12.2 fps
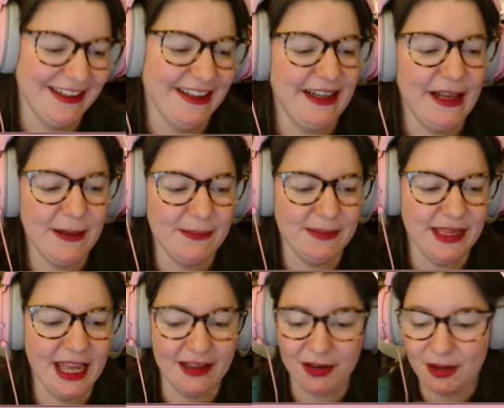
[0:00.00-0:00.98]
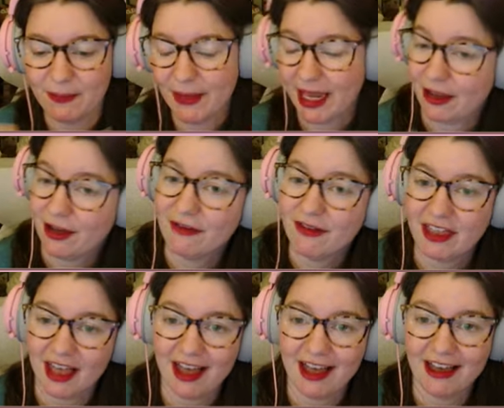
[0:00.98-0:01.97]
Yeah, if you can make it over
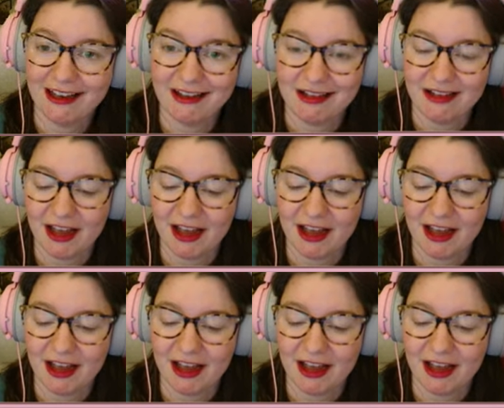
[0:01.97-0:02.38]
there,